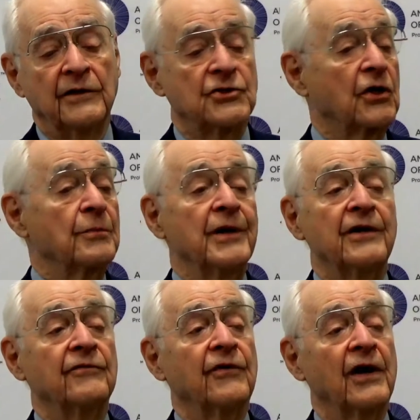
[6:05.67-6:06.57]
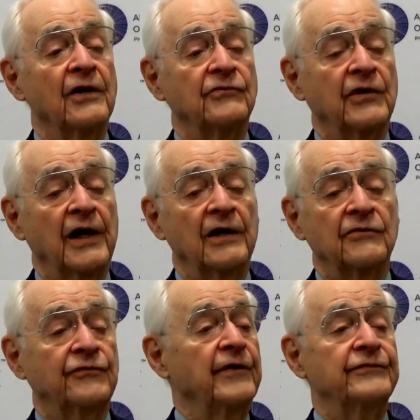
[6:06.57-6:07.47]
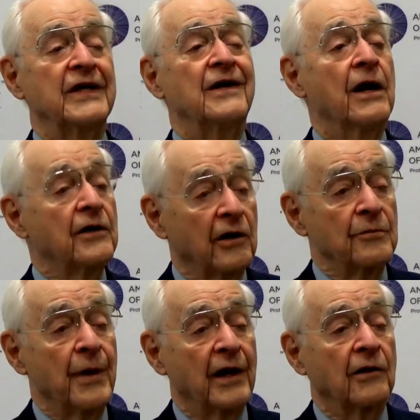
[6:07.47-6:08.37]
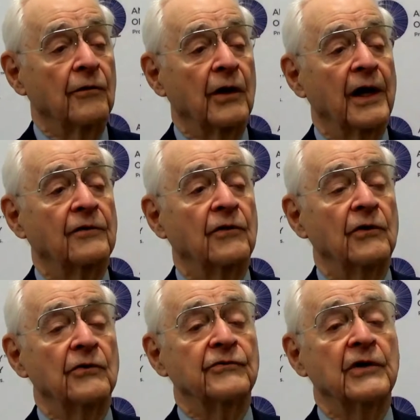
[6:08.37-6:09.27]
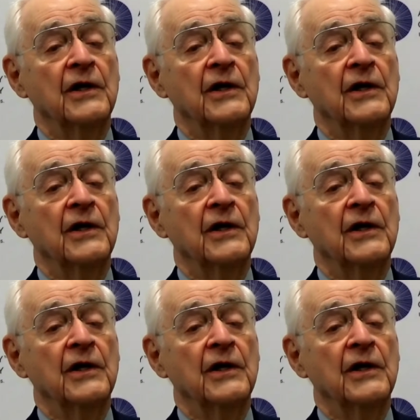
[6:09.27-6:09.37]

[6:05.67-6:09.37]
German device has 1,500 microelectrodes.